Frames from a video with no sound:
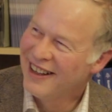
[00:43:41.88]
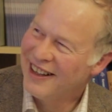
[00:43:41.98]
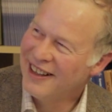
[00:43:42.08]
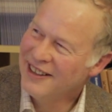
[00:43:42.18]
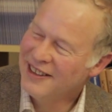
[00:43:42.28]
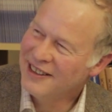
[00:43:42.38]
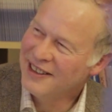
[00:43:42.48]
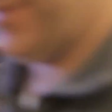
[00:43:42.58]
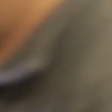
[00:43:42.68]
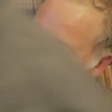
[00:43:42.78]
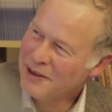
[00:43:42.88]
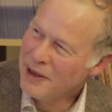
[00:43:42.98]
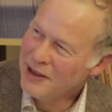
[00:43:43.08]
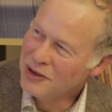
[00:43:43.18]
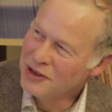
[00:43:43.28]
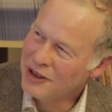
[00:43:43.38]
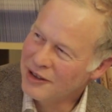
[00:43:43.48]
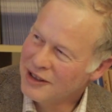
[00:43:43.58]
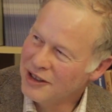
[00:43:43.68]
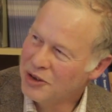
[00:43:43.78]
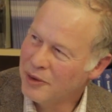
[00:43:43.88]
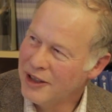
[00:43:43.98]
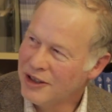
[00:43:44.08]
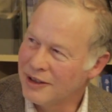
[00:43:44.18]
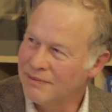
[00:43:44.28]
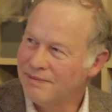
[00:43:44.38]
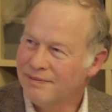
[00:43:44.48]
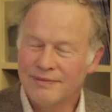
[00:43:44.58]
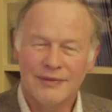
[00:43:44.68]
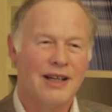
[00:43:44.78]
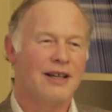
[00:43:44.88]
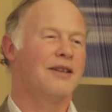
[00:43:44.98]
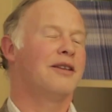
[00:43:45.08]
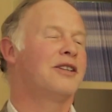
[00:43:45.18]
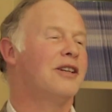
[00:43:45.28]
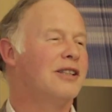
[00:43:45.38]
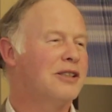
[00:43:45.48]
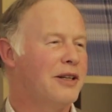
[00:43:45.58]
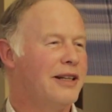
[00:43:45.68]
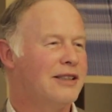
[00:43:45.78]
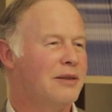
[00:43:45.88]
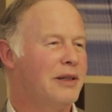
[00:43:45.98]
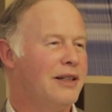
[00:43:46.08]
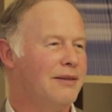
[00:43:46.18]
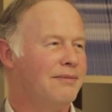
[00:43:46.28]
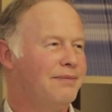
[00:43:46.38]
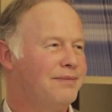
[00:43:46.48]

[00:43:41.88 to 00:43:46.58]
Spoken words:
And it depends also on the situation, the task that needs to be done.